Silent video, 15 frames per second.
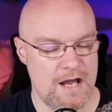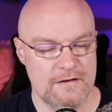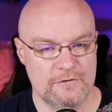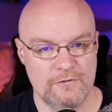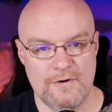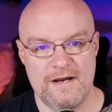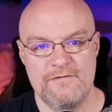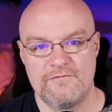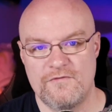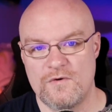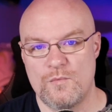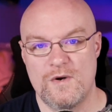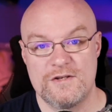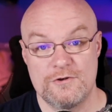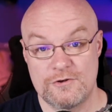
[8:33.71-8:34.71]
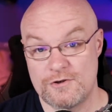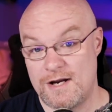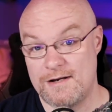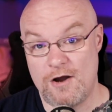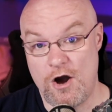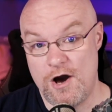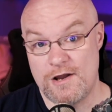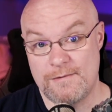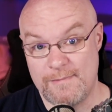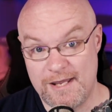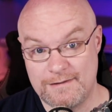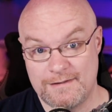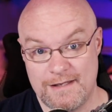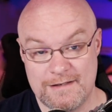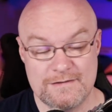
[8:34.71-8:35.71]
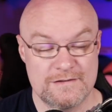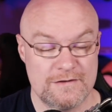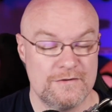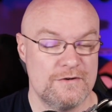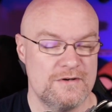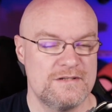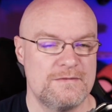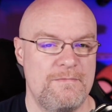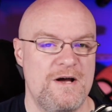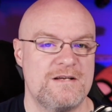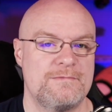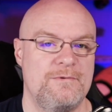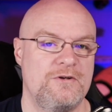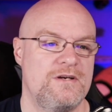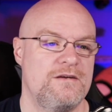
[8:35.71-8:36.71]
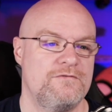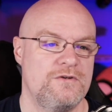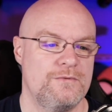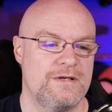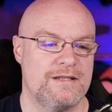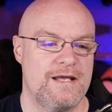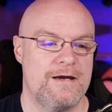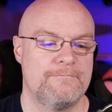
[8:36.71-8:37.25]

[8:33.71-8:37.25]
not great for when you're trying to automate things. So there is a possibility of doing